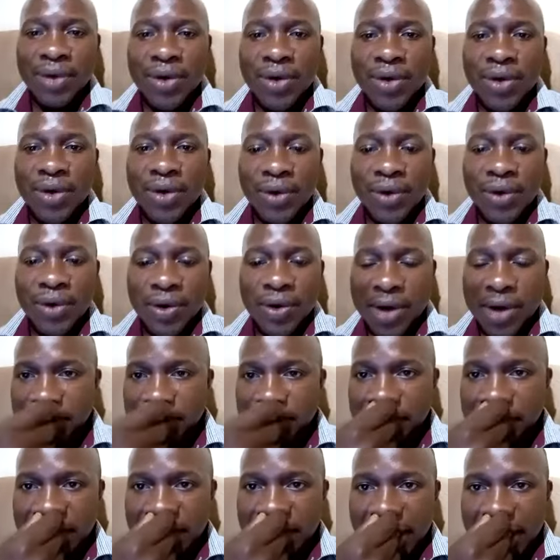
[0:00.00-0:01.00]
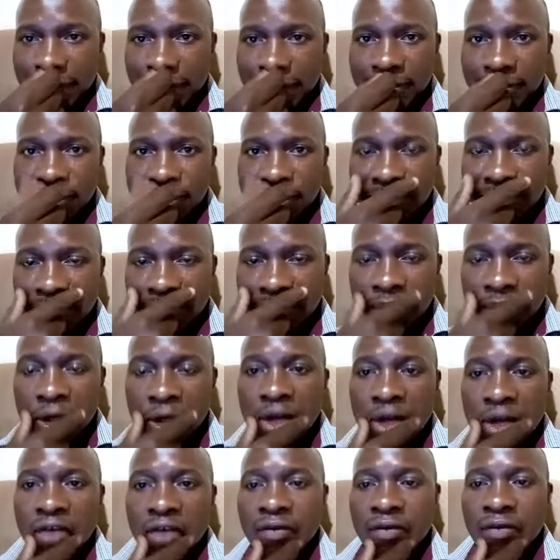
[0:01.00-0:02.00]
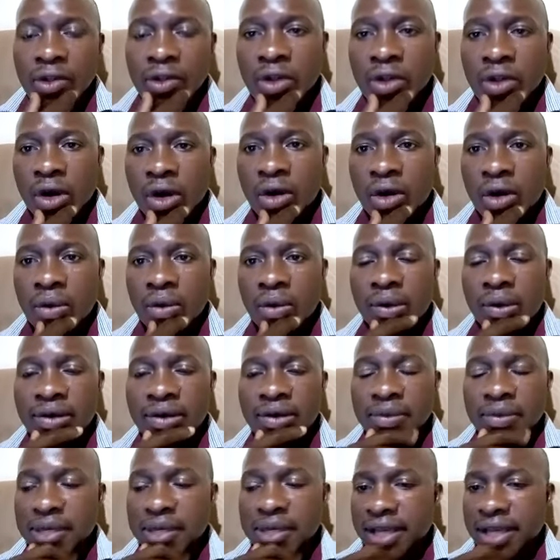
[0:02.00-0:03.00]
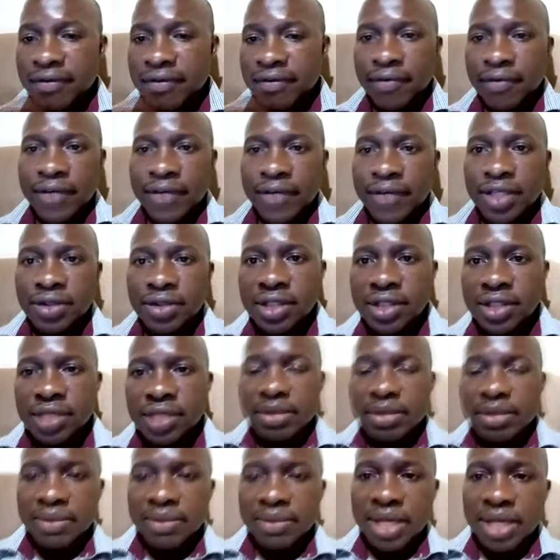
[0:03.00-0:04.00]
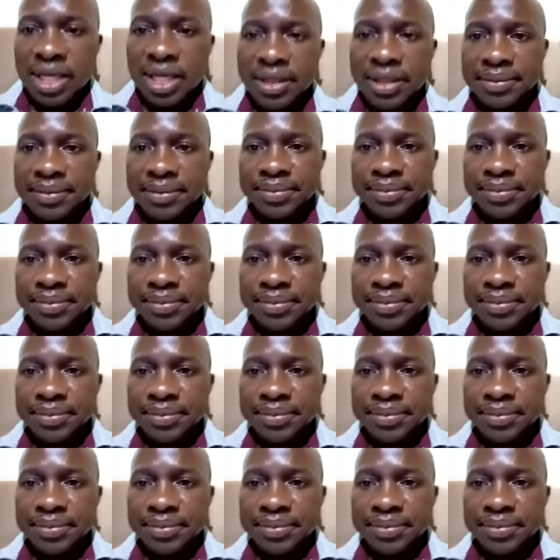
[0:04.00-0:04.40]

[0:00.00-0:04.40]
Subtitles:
don't want to be here for so long. We want to be here for very short, maybe